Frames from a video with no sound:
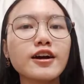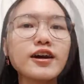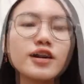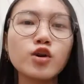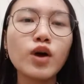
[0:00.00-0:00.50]

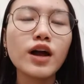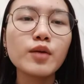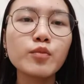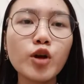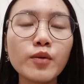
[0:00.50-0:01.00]
Equal
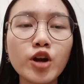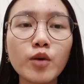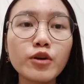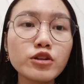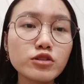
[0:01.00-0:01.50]
employment
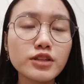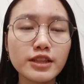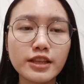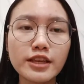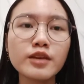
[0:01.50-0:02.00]

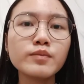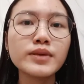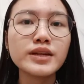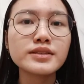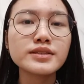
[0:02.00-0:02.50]
opportunity
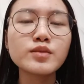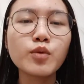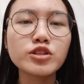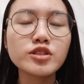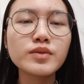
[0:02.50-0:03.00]
means the
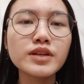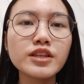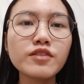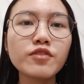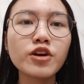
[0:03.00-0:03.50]
possibility
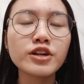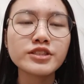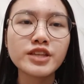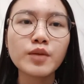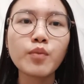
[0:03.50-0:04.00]
for each
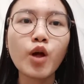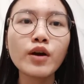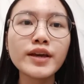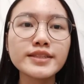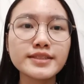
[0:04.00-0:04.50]

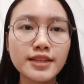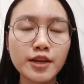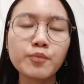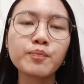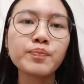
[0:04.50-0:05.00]
employee is
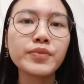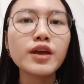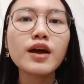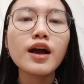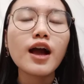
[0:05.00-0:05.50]
same
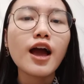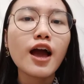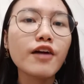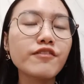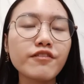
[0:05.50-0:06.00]

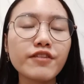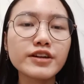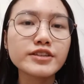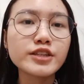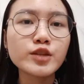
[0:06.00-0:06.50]
have a fair
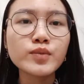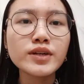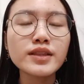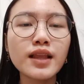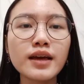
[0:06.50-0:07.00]
treatment
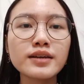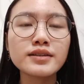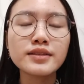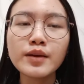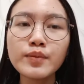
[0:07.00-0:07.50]
like
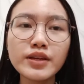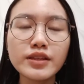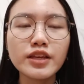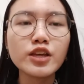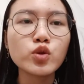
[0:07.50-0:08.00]
an
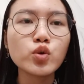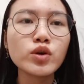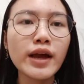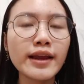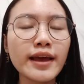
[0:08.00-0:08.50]
ability to
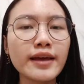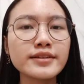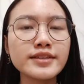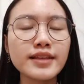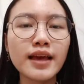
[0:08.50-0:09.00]
get and
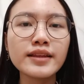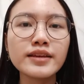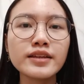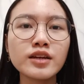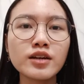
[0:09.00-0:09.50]
retain
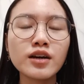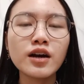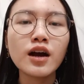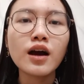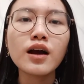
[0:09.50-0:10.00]
in
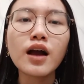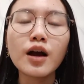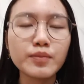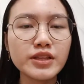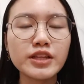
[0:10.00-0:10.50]
a
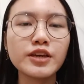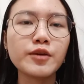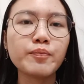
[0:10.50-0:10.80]
company.